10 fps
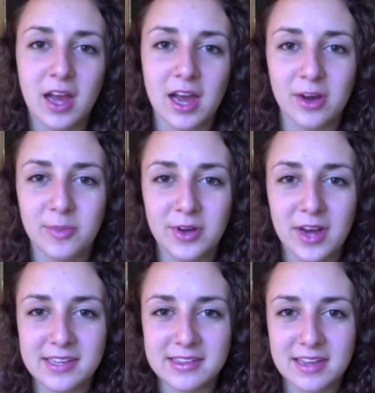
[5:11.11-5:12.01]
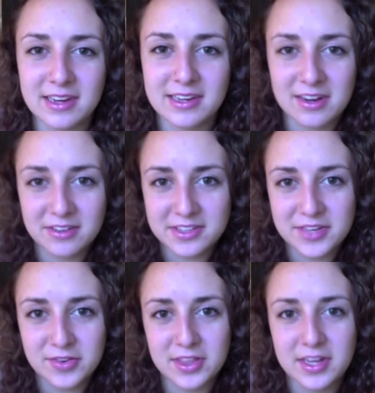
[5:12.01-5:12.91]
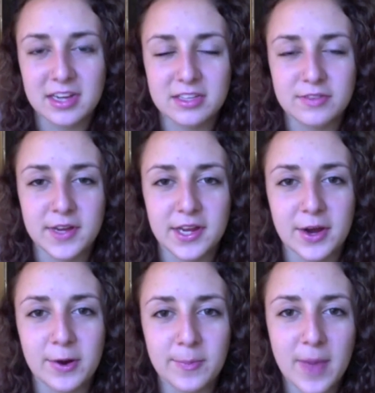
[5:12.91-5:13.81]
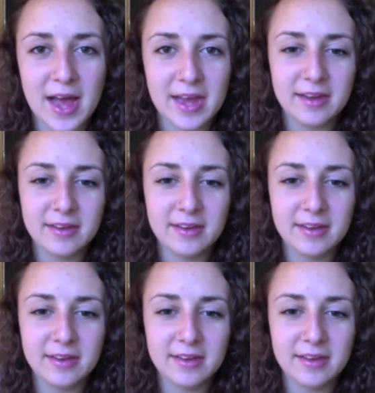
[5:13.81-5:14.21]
I hope you guys liked it and I'll see you in the next video. Bye!